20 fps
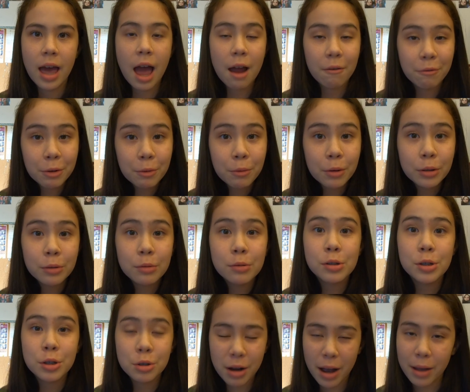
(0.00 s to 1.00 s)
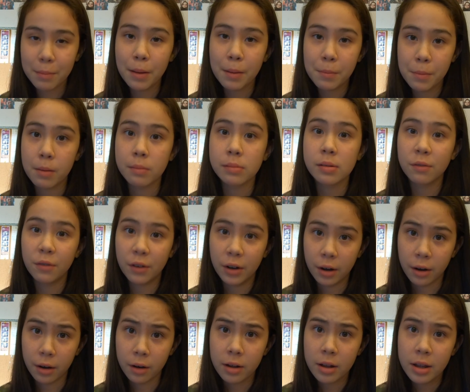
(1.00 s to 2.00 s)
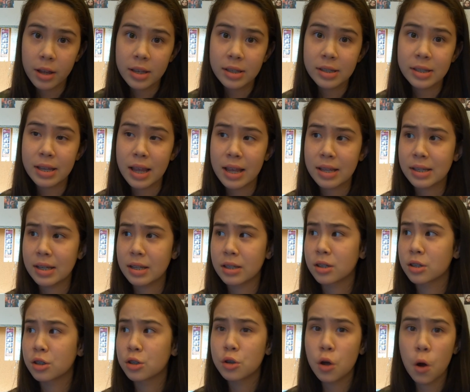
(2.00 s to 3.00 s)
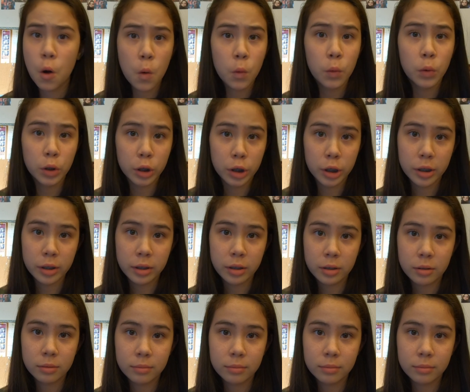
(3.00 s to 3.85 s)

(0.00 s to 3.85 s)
Everyone who's tried my mom's pho says it's so good.